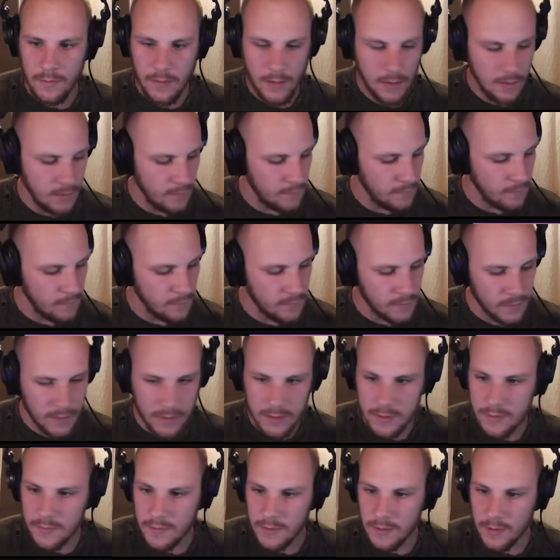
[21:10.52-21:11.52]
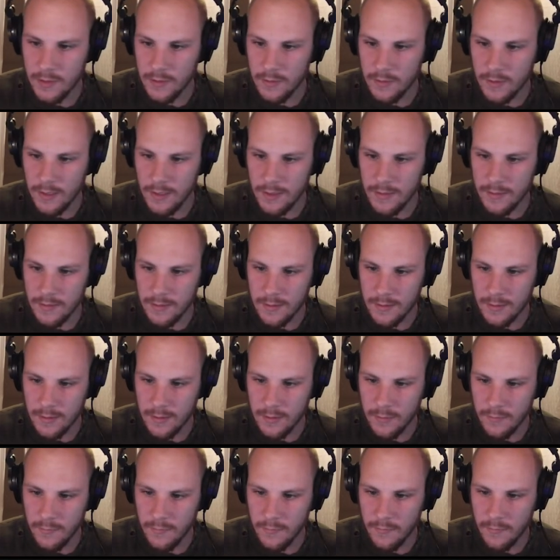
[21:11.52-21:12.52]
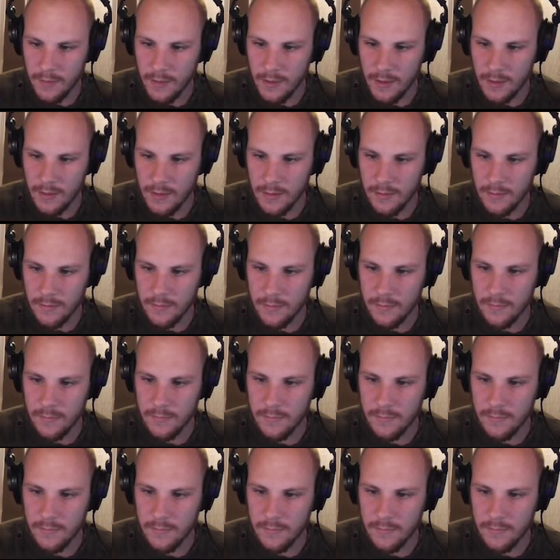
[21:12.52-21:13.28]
And for this one, I'll add a little fade in.